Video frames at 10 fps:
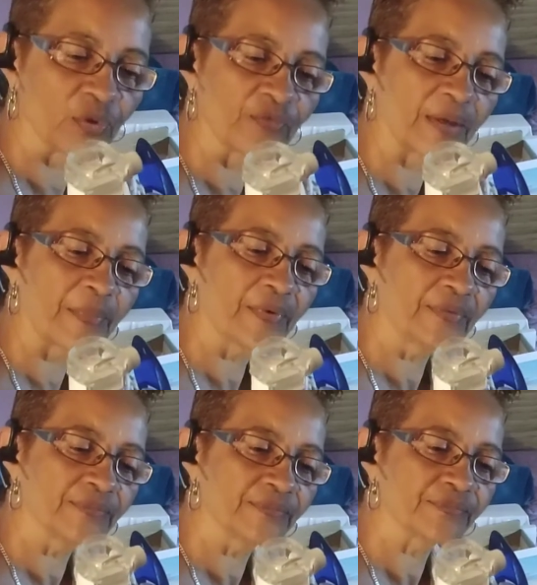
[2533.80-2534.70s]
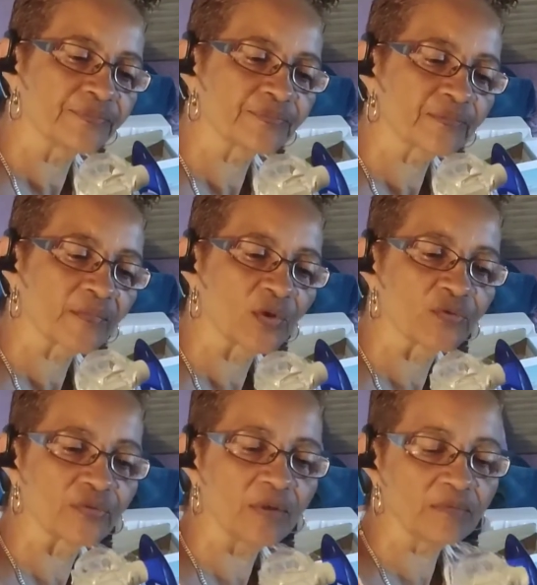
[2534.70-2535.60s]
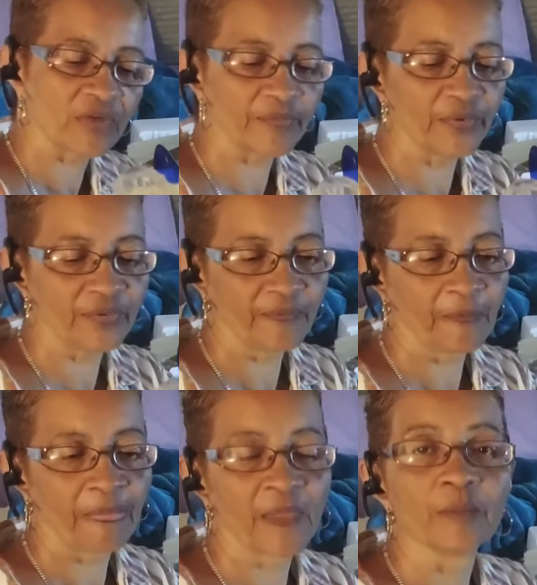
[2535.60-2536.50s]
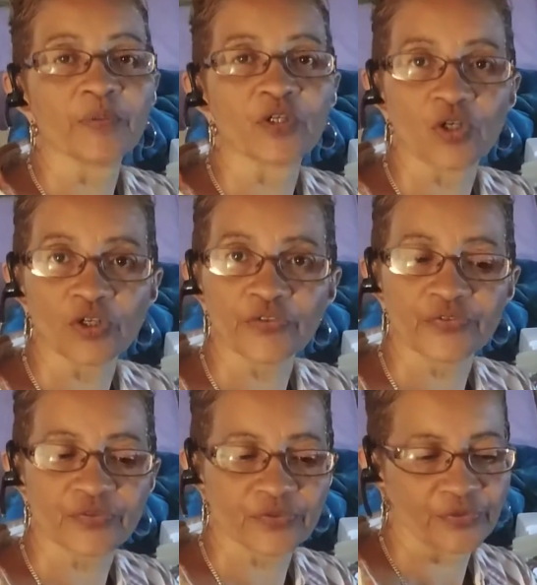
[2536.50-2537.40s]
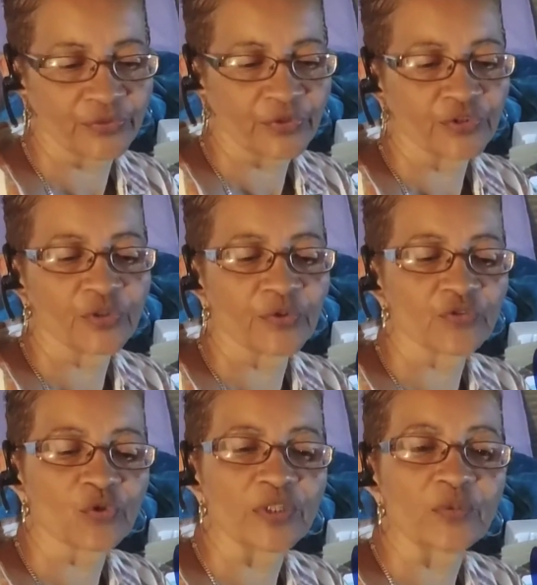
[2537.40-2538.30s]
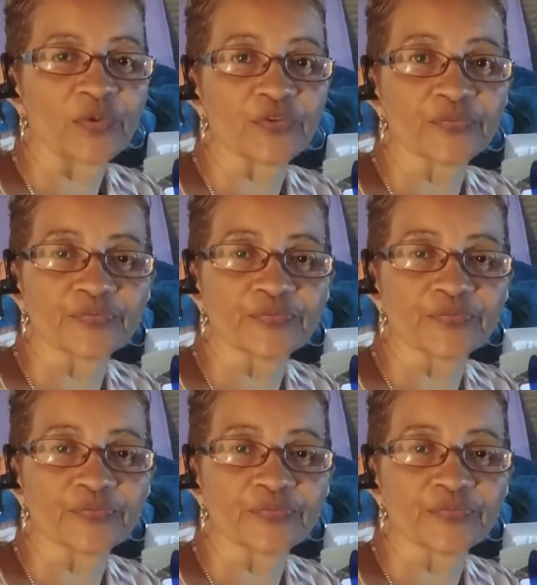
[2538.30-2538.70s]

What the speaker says: vapor, no steam vapor, because there is no liquid.